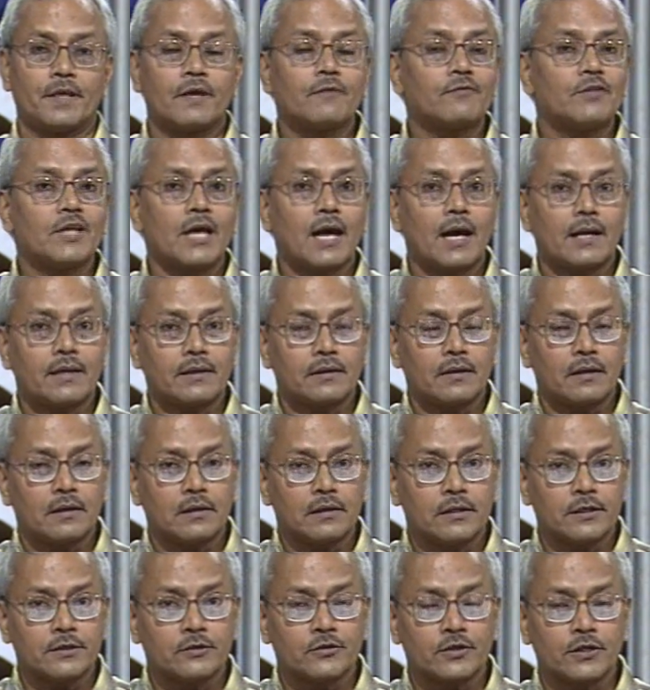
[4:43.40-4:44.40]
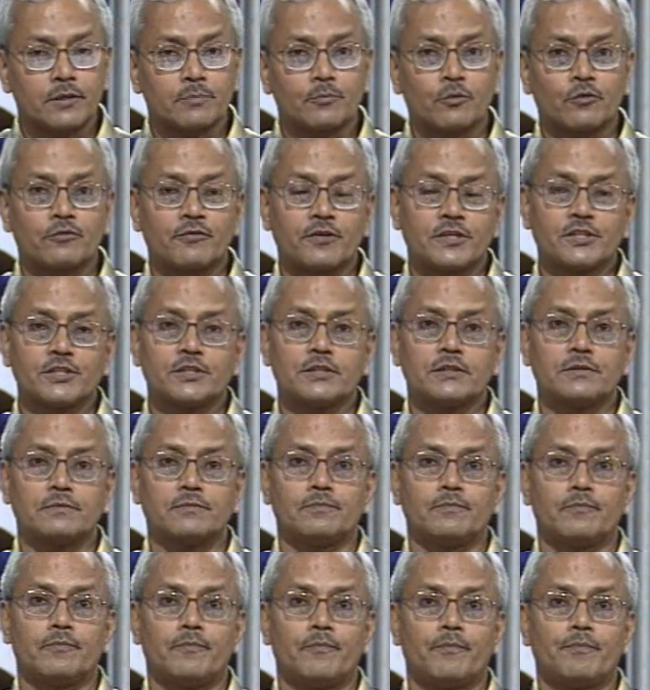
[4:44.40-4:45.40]
If they are in a literate
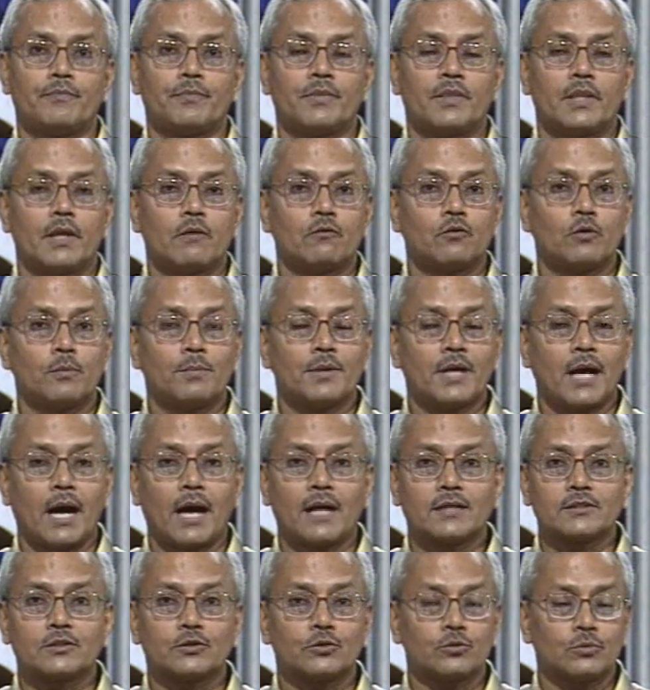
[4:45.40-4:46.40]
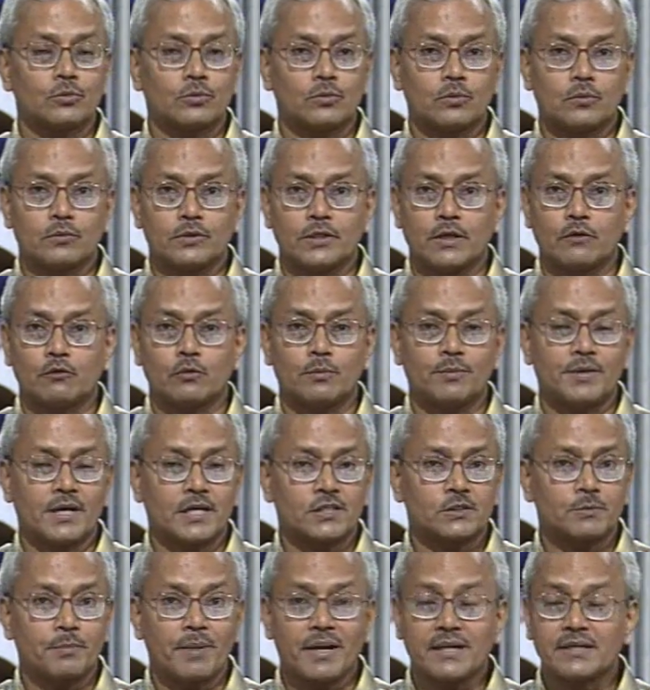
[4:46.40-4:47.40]
profession, they would be
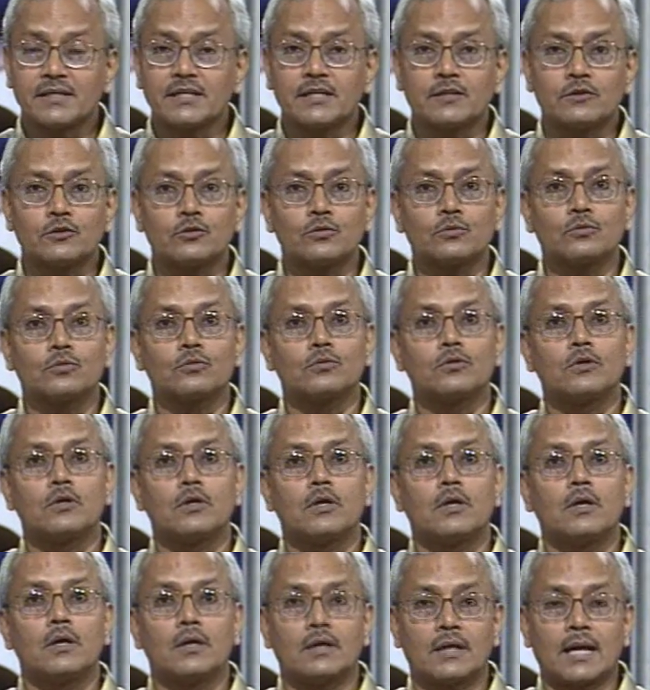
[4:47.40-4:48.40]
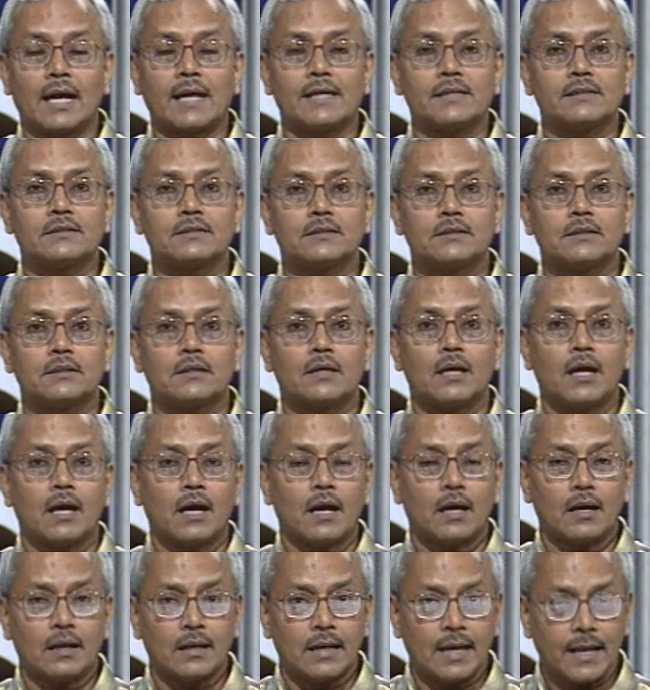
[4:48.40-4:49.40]
expected to write
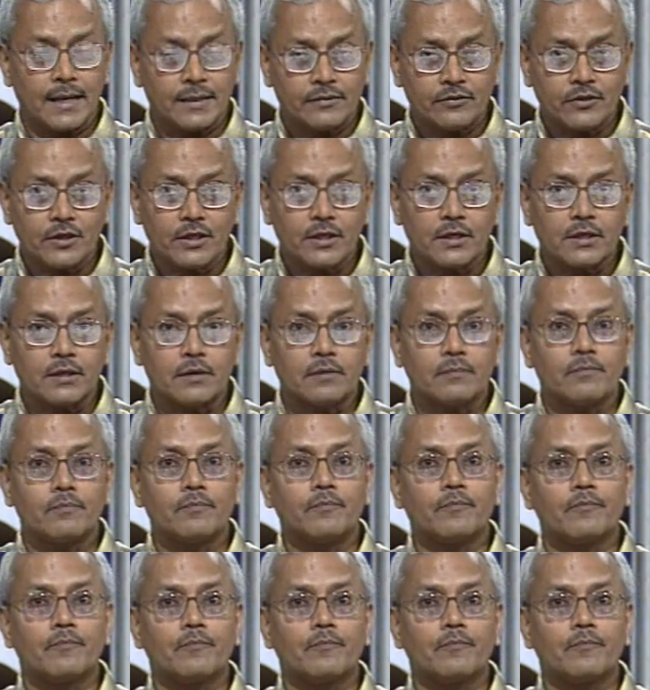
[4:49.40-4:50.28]
a lengthy